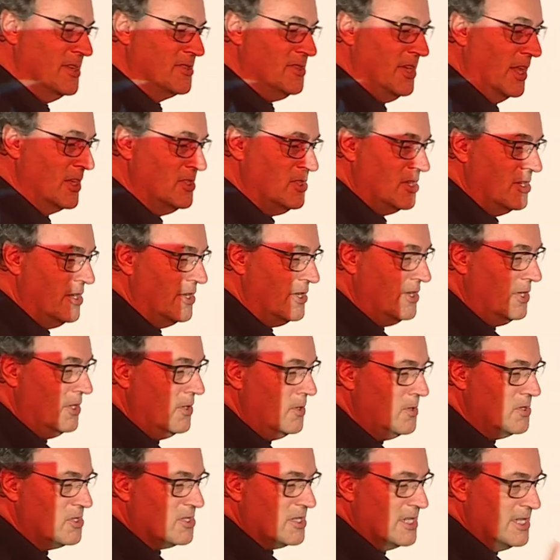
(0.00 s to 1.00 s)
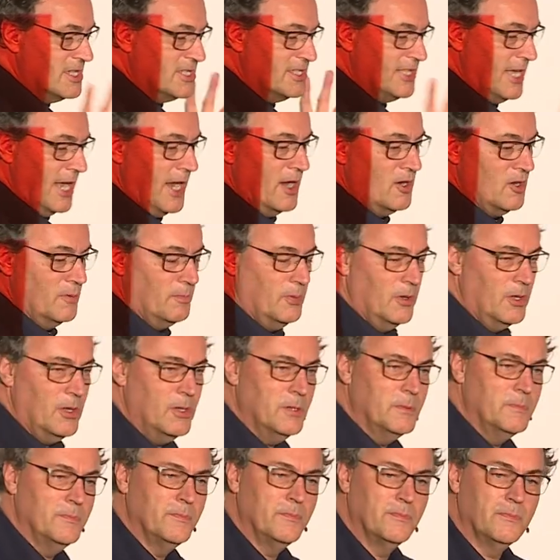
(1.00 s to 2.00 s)
essentially hugely
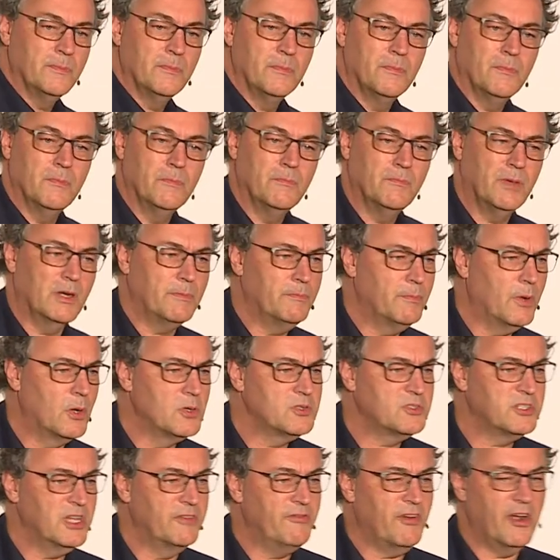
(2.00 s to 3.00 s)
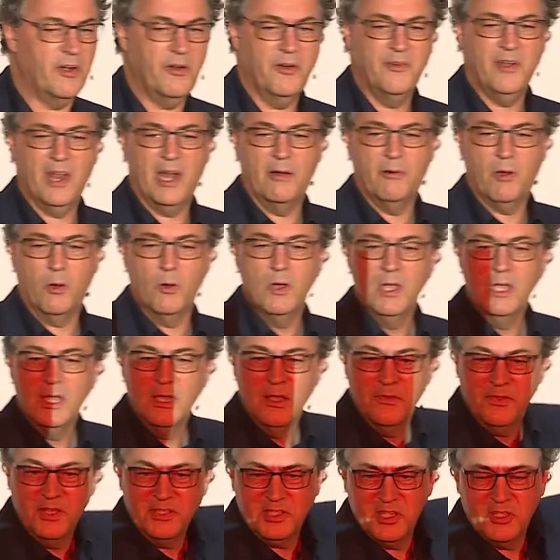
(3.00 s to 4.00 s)
scalable, but mostly very narrow.
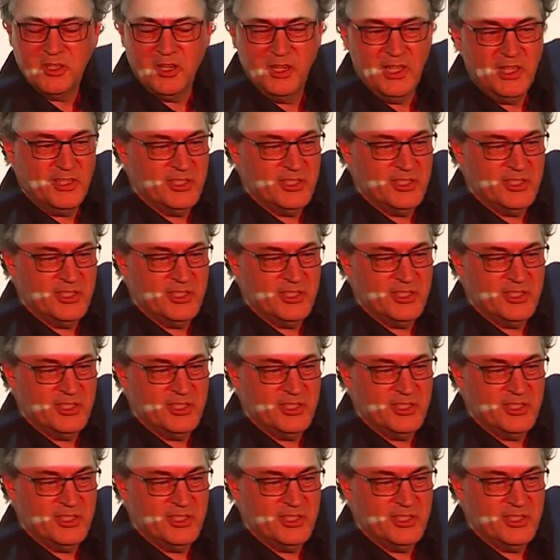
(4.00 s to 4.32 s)
This is Lee